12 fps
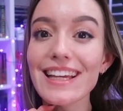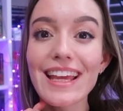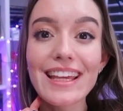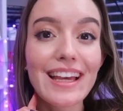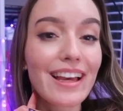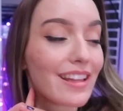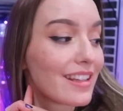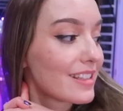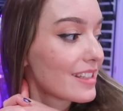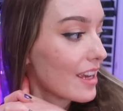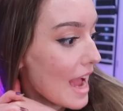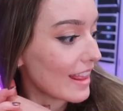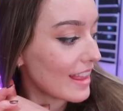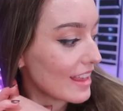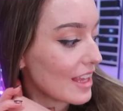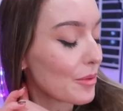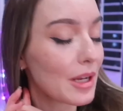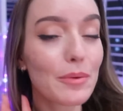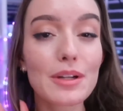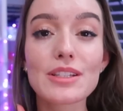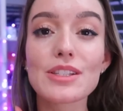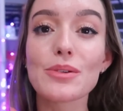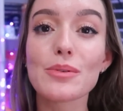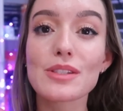and I think that what I wanna
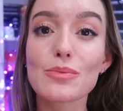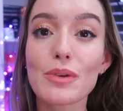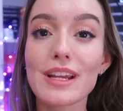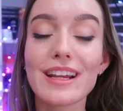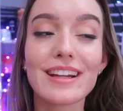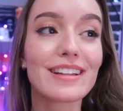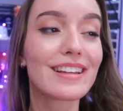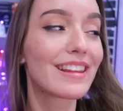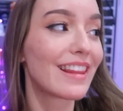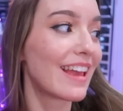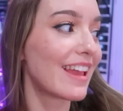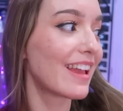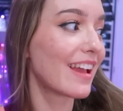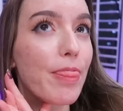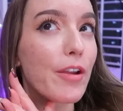do is read like